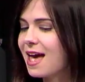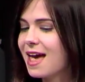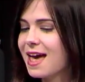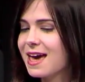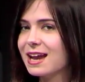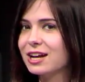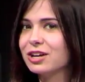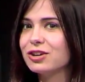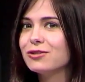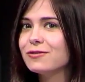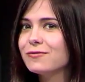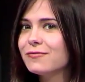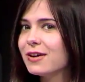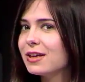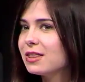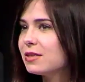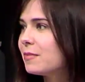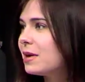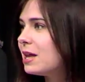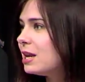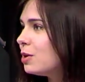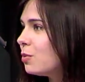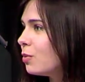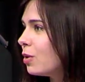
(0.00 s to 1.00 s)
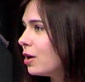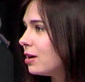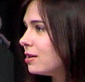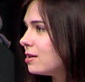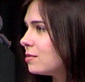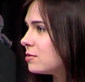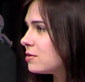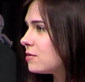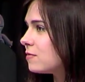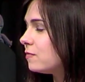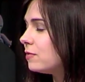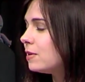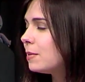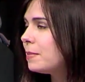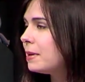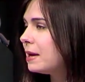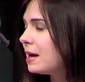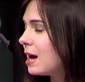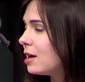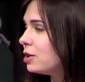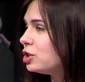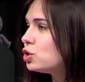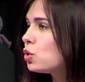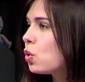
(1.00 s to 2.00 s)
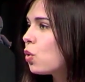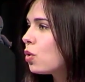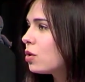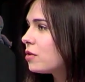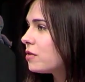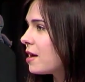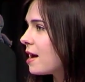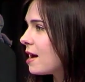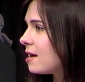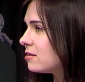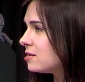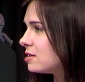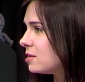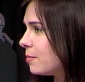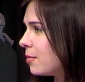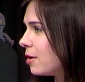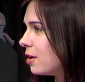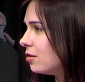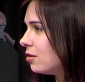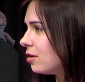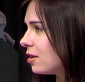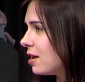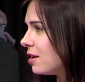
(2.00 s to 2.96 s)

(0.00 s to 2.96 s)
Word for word: and I couldn't find them anywhere, and I was flipping, I tore the house apart